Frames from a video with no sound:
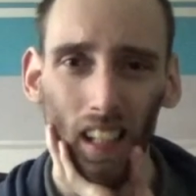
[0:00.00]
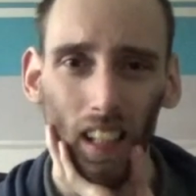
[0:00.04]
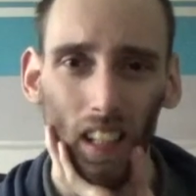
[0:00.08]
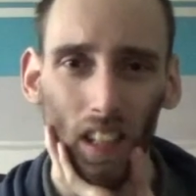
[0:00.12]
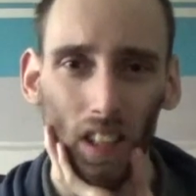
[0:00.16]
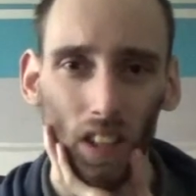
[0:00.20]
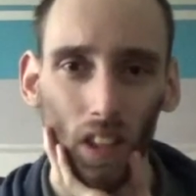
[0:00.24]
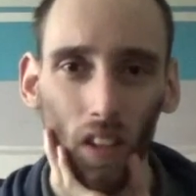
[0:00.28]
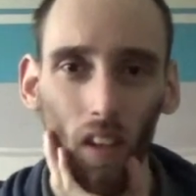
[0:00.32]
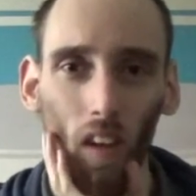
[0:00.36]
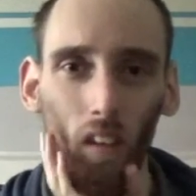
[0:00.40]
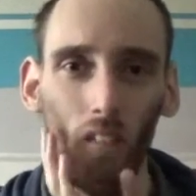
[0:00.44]

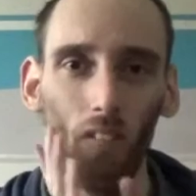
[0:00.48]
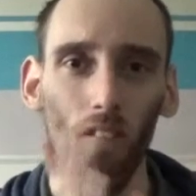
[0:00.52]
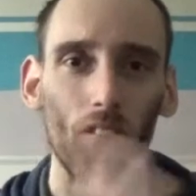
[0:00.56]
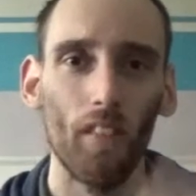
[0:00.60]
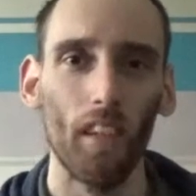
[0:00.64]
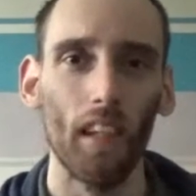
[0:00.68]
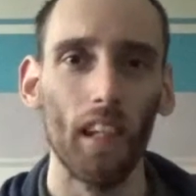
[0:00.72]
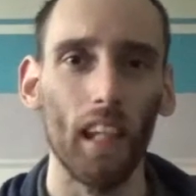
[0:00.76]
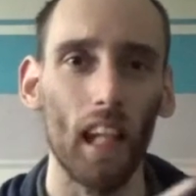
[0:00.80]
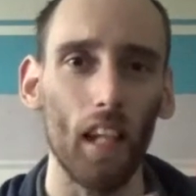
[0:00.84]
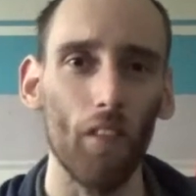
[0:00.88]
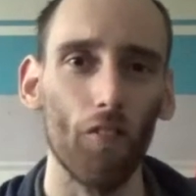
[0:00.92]
So
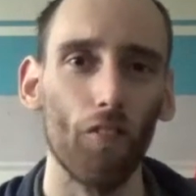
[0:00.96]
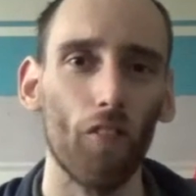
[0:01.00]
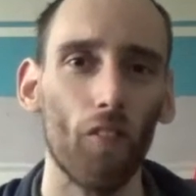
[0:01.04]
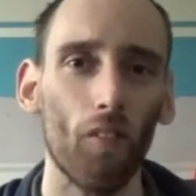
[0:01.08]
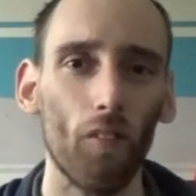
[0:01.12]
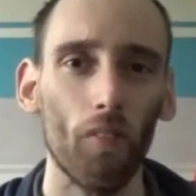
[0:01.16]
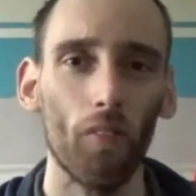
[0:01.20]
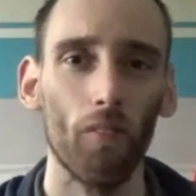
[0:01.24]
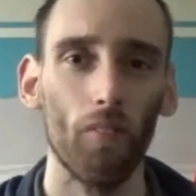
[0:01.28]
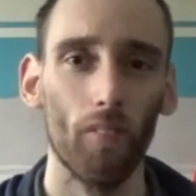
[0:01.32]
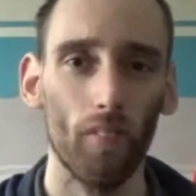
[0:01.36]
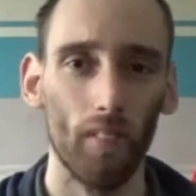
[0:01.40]
hopefully the
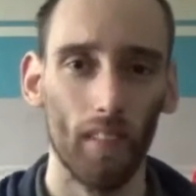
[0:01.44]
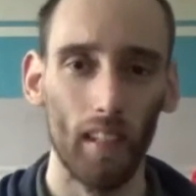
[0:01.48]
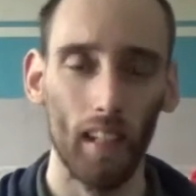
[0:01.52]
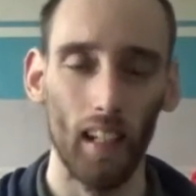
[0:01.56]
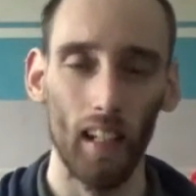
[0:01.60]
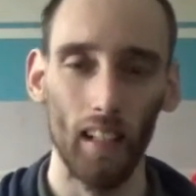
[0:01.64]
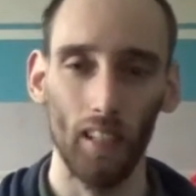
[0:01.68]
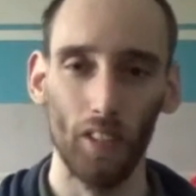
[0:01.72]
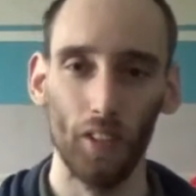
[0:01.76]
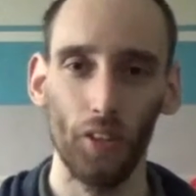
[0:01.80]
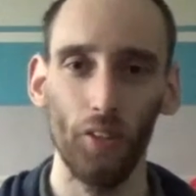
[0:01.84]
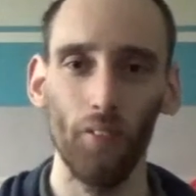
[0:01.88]

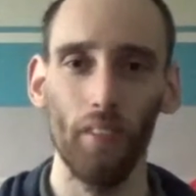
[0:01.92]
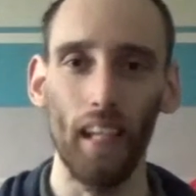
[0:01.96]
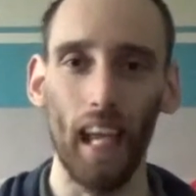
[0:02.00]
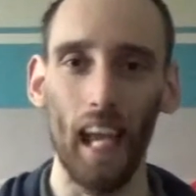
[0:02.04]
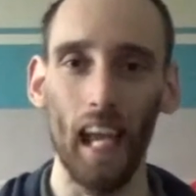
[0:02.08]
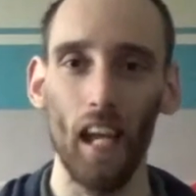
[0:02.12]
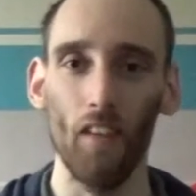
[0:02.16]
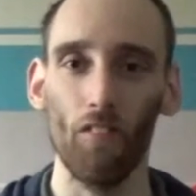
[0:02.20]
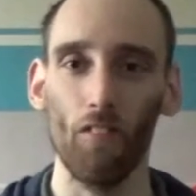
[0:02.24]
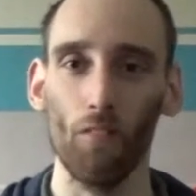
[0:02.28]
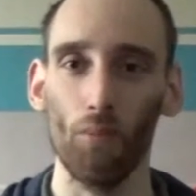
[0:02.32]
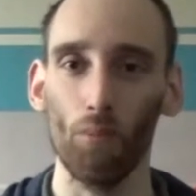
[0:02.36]

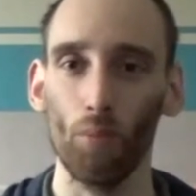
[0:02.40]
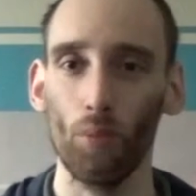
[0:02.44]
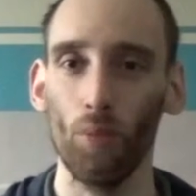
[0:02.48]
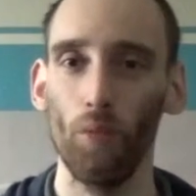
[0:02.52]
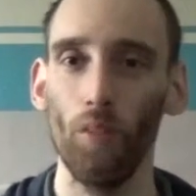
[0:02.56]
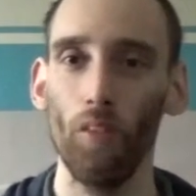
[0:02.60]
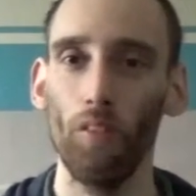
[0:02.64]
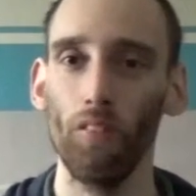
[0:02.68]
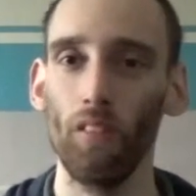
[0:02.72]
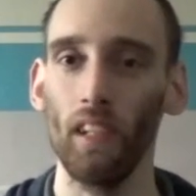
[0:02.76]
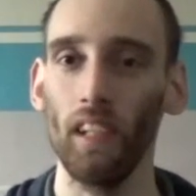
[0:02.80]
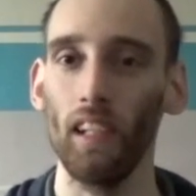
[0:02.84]
2K have
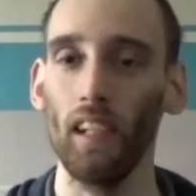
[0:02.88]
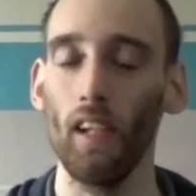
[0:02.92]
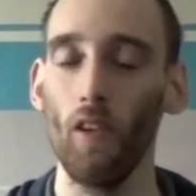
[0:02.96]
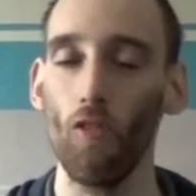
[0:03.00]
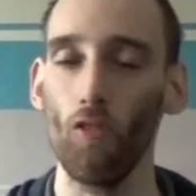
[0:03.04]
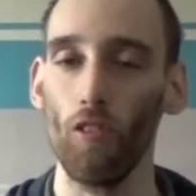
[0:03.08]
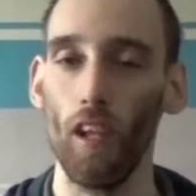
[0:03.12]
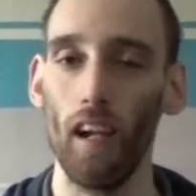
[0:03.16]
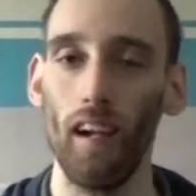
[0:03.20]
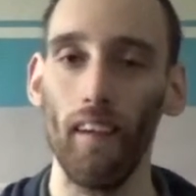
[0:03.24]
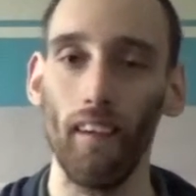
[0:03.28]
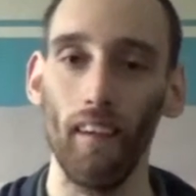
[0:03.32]
improved in
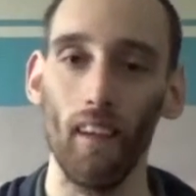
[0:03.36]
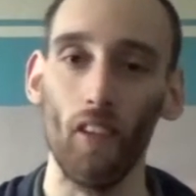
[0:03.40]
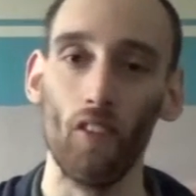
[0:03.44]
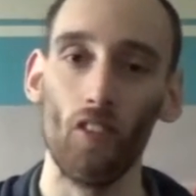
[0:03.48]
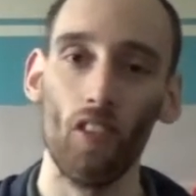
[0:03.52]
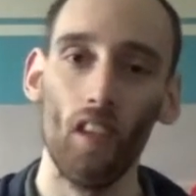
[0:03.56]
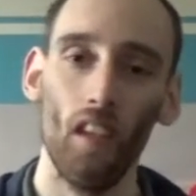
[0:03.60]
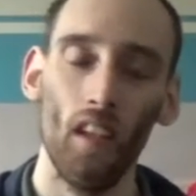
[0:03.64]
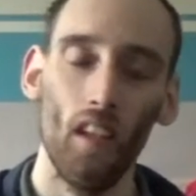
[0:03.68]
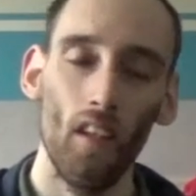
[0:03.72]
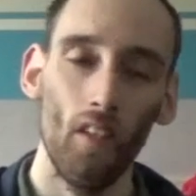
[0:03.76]
those areas.